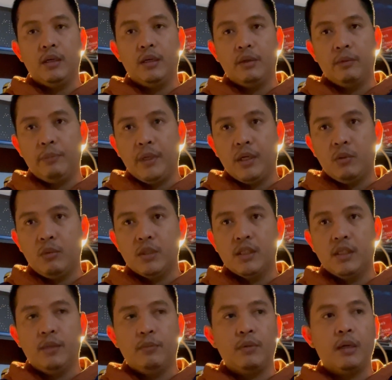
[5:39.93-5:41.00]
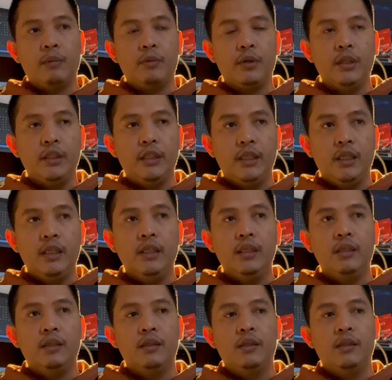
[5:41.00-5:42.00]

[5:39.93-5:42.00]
repair was not properly done.